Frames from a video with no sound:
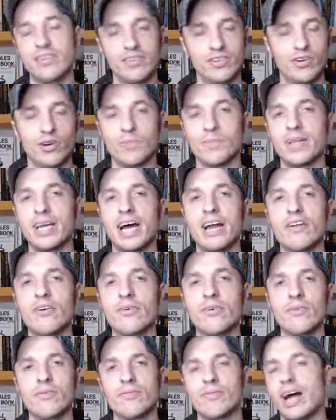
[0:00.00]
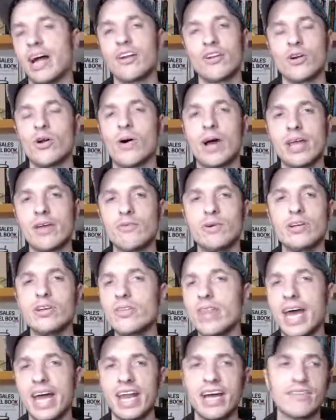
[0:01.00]
Normally I don't I don't know why you would
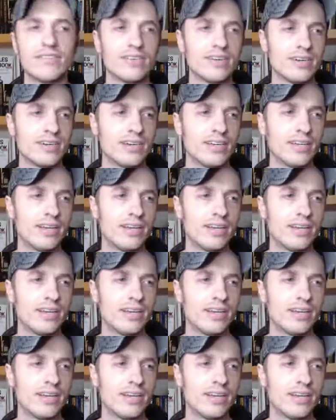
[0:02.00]
do that ever.